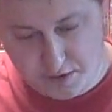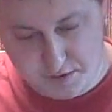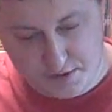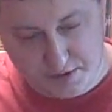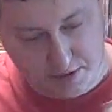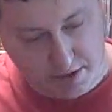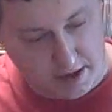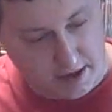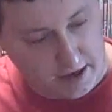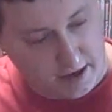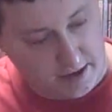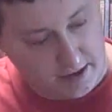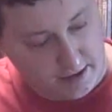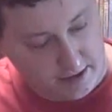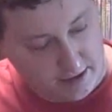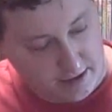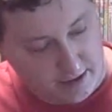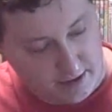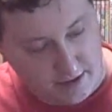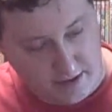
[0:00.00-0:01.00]
I also got
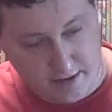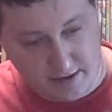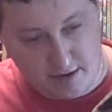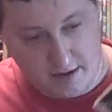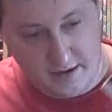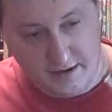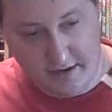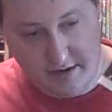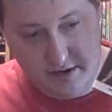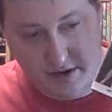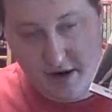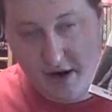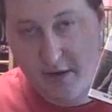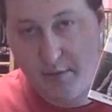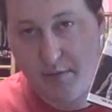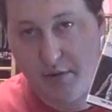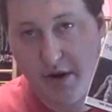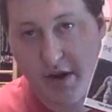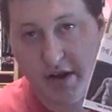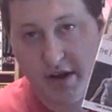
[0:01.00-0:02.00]
The
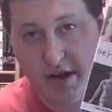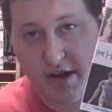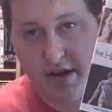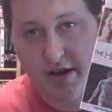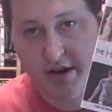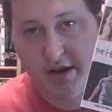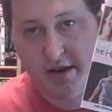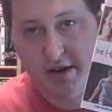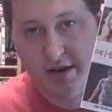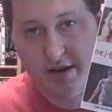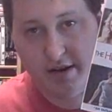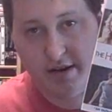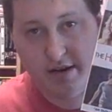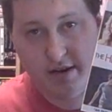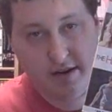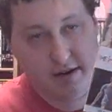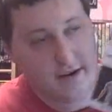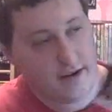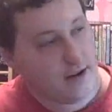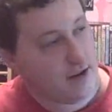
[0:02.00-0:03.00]
Heartbreak Kid.
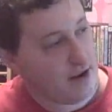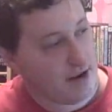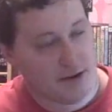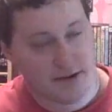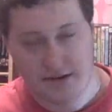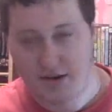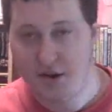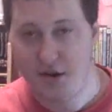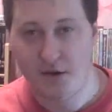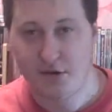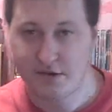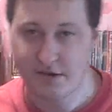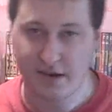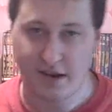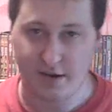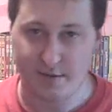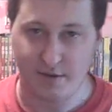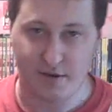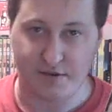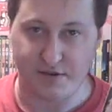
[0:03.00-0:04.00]
as well, it's
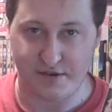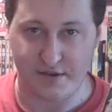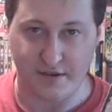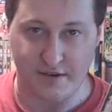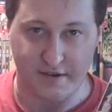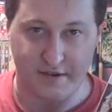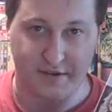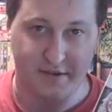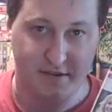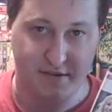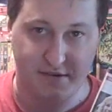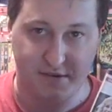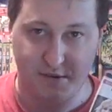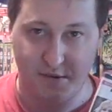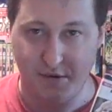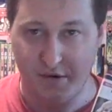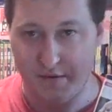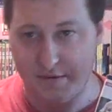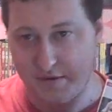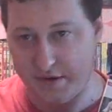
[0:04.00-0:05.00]
not about the
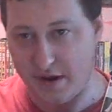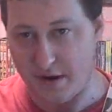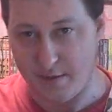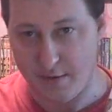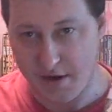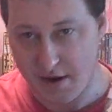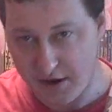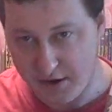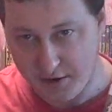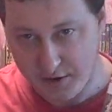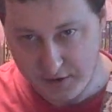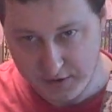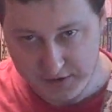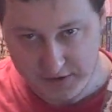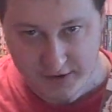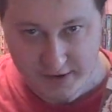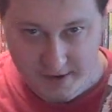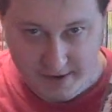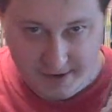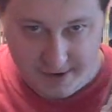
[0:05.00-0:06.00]
story of Shawn
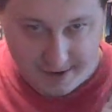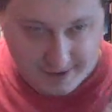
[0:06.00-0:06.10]
Michaels.